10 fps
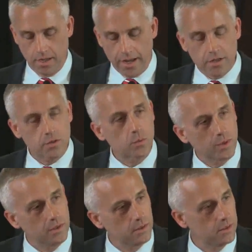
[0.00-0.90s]
as
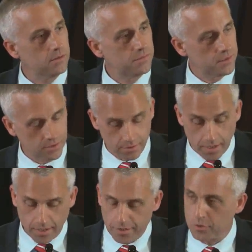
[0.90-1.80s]
we live in
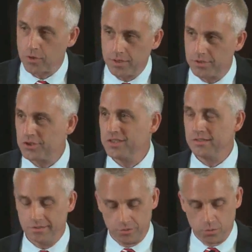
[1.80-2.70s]
God and Christ
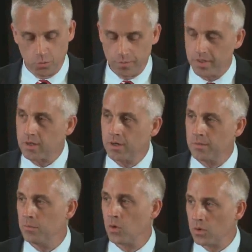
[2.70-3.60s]
Jesus, we
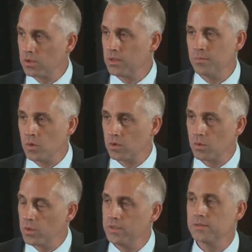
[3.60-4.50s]
become more and more a
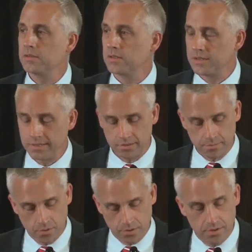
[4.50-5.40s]
witness and a
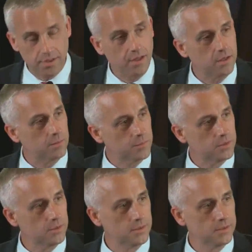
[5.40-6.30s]
testimony to Him.
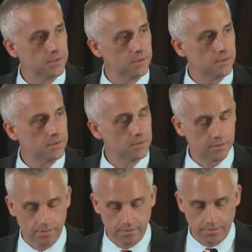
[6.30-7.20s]

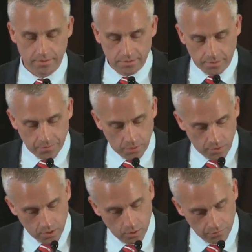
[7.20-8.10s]
And it's something we
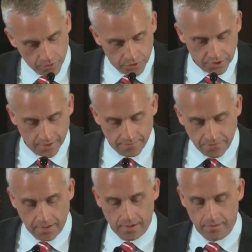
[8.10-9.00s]
hold. 1 John
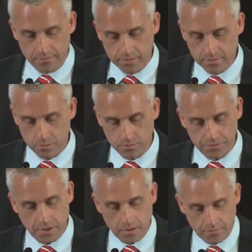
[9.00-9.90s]
5. We'll
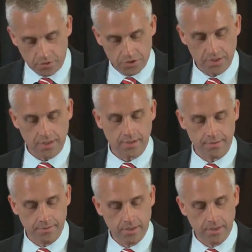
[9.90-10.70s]
start in verse 9.